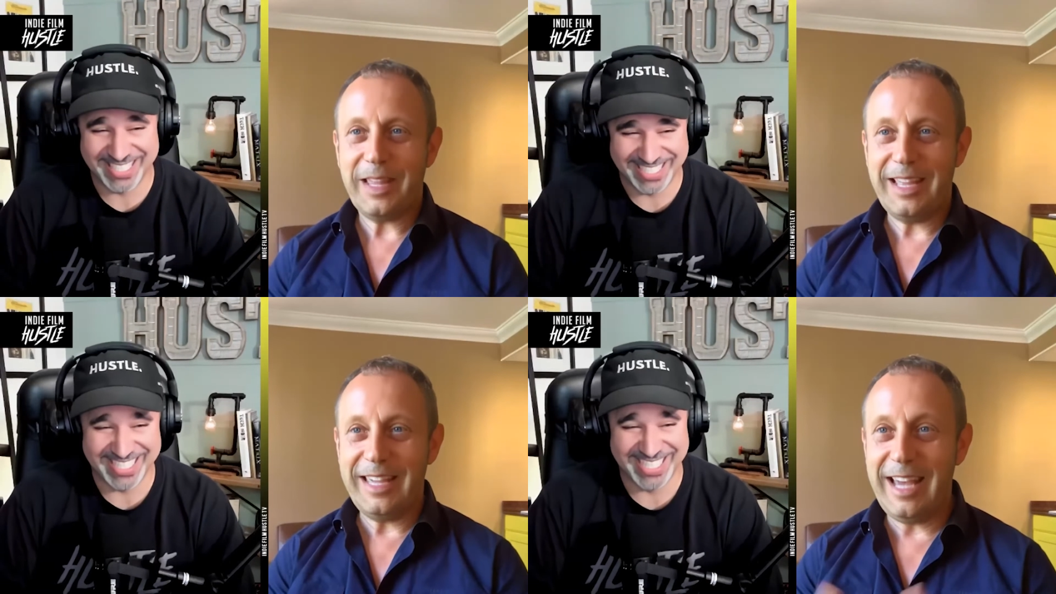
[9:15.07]

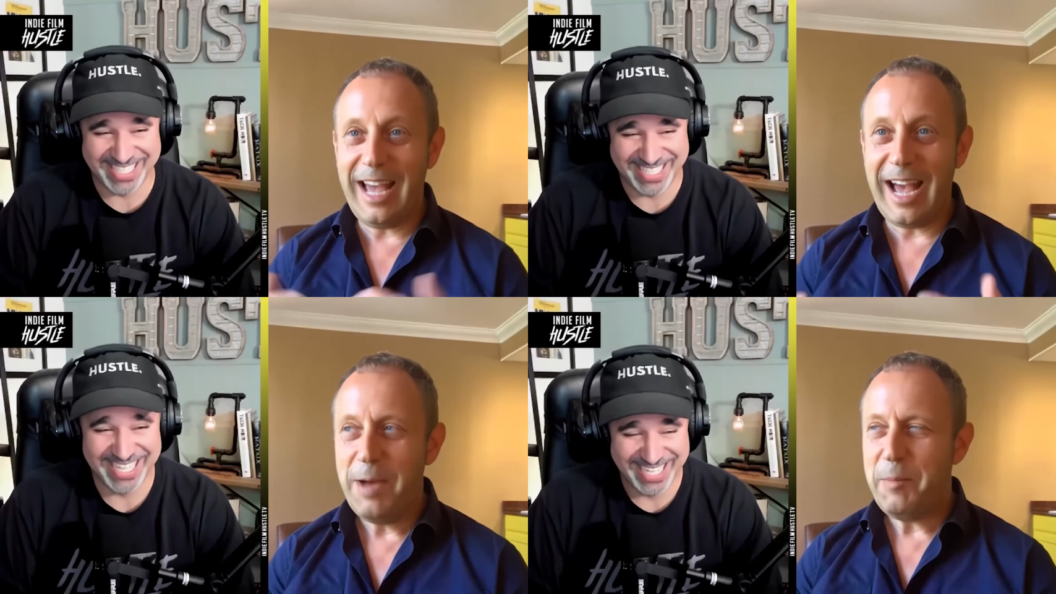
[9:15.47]

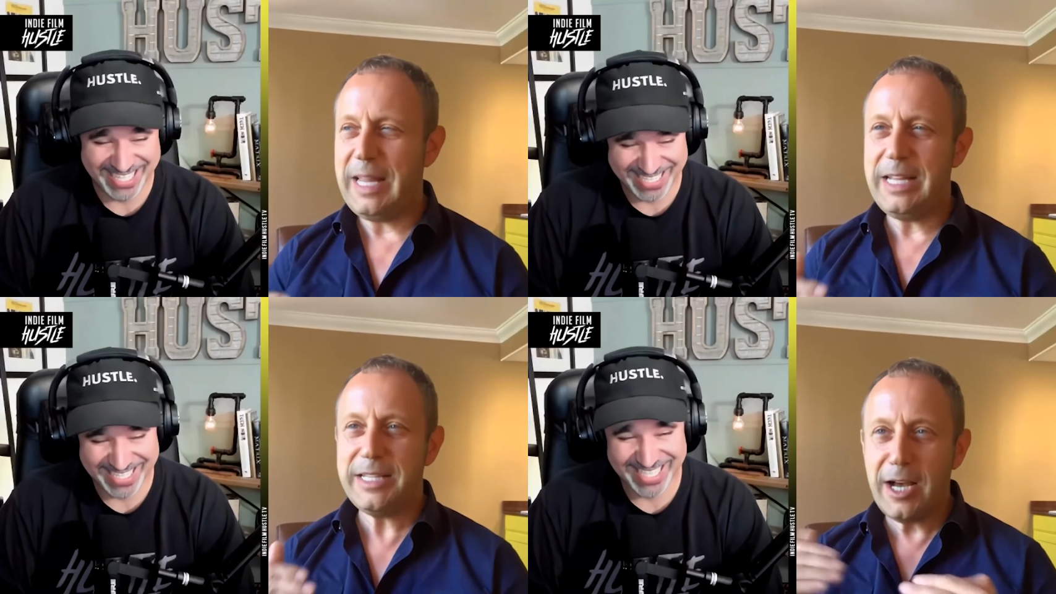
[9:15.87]
Speaker 1: yeah,
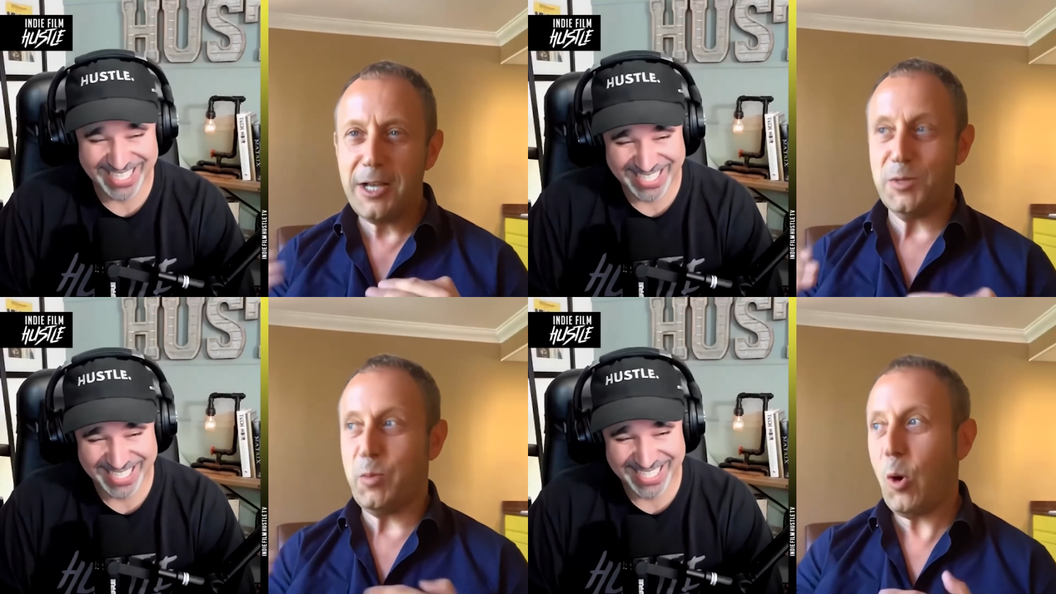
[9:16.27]
and he
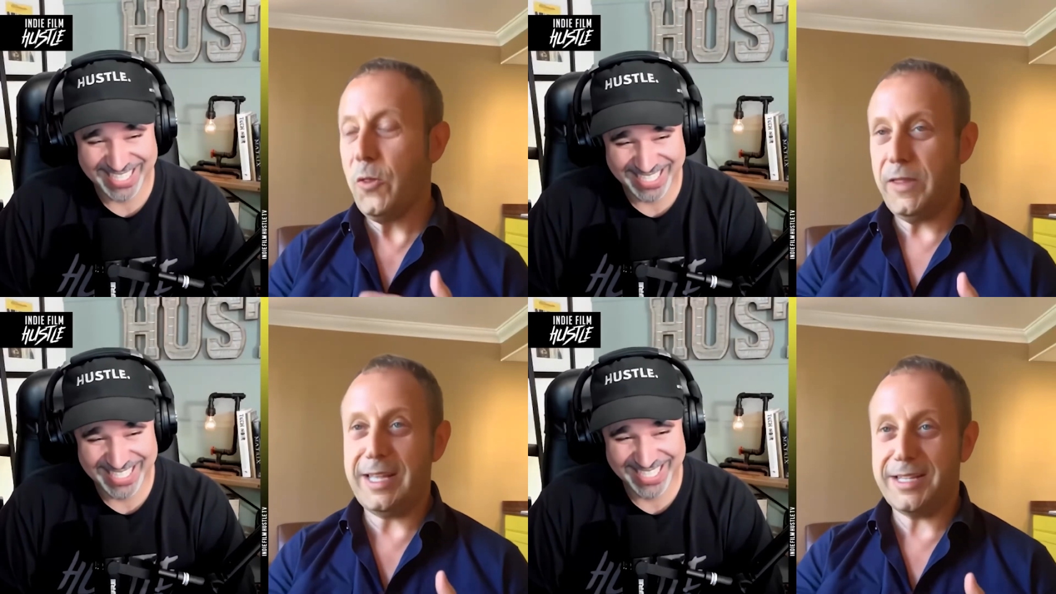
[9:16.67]
does
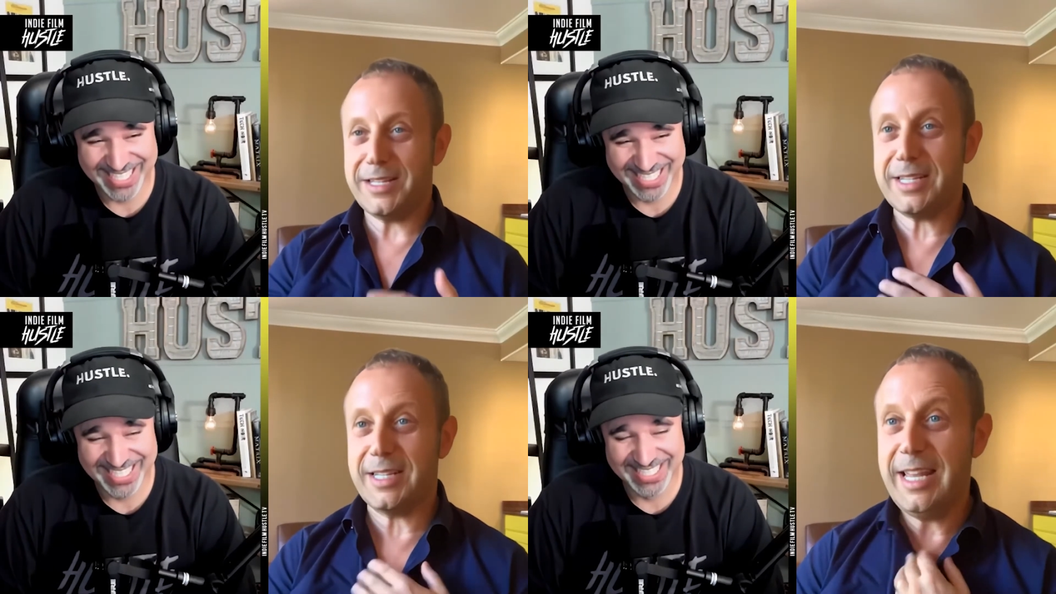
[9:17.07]
want
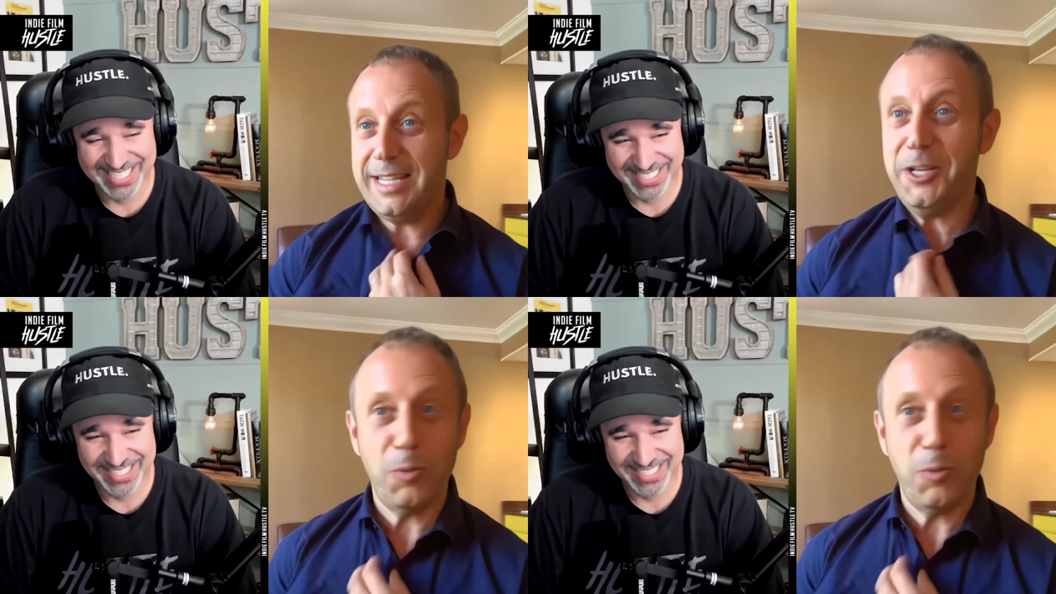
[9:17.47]
this. He does